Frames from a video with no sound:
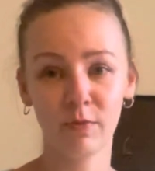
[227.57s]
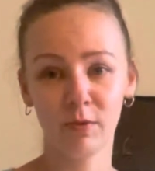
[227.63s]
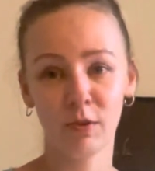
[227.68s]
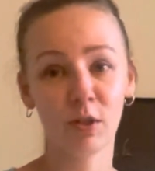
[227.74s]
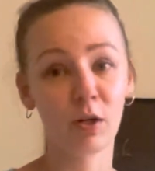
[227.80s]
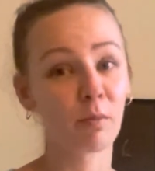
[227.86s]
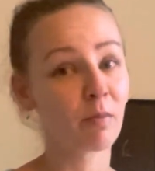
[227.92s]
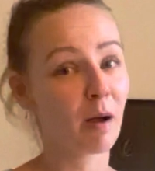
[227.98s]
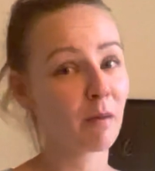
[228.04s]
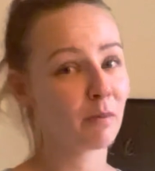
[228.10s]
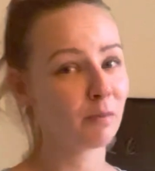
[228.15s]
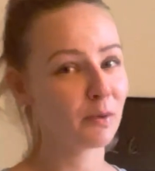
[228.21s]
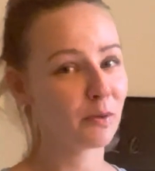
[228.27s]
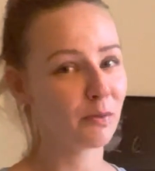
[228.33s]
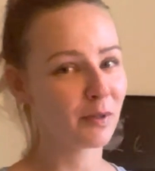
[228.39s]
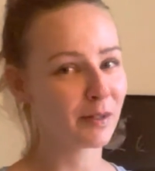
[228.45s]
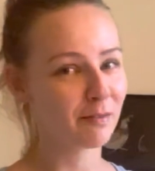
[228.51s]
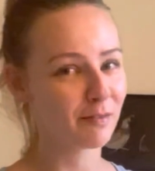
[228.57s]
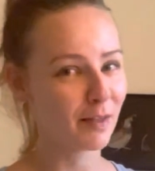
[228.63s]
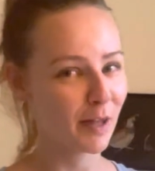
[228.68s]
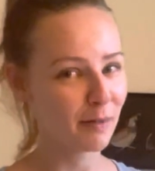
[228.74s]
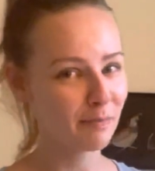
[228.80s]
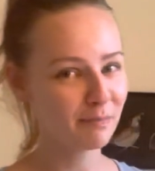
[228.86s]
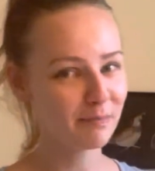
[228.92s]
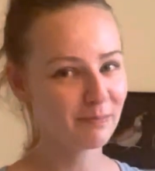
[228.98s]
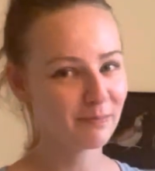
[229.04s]
You're probably one of
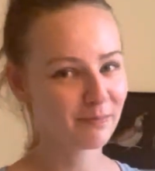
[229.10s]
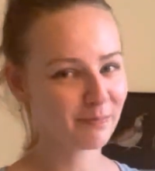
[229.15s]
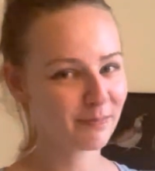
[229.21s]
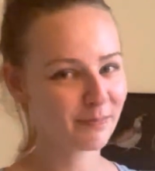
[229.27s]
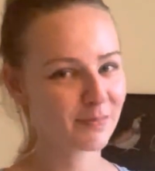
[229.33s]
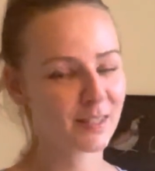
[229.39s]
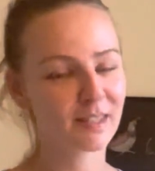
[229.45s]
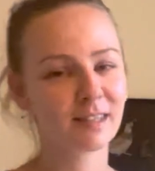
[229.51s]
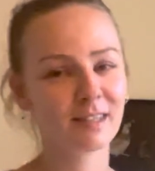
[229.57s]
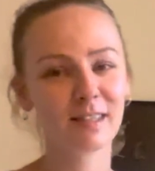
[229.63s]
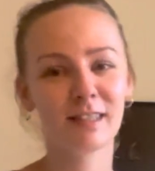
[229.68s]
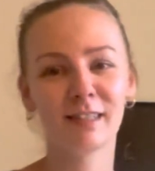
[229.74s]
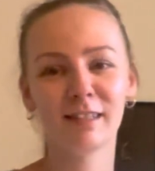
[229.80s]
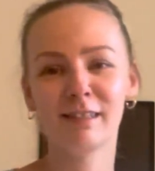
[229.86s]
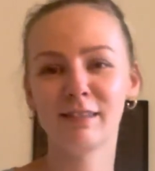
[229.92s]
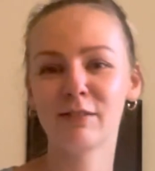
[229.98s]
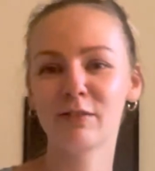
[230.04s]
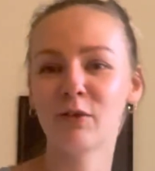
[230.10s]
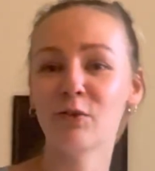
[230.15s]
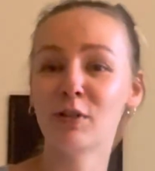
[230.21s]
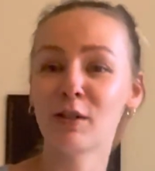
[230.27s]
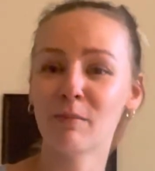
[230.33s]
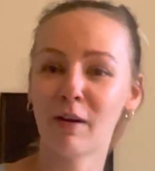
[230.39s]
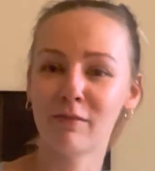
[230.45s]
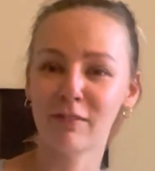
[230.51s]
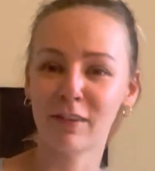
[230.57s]
them, since only
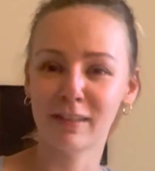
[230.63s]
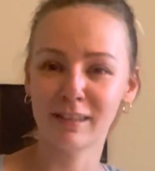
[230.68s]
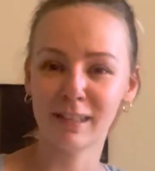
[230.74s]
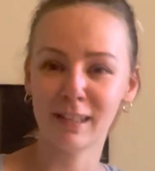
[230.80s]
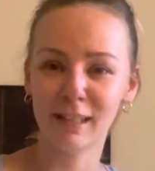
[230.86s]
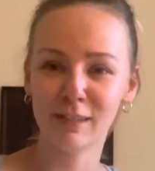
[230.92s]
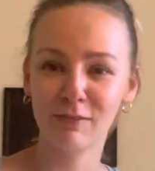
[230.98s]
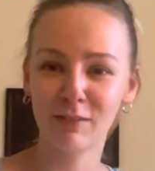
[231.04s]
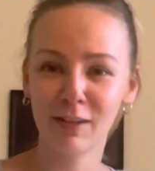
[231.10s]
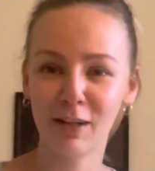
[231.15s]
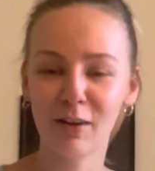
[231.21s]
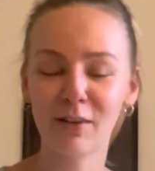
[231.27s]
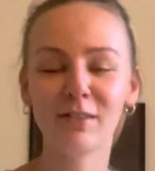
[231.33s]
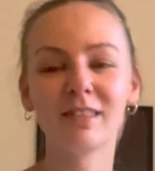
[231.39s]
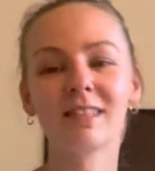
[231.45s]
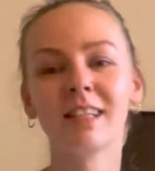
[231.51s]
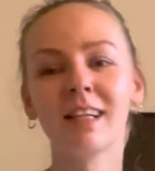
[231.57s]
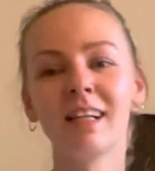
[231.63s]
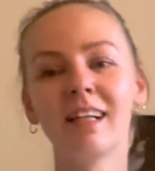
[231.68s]
my friends see these videos.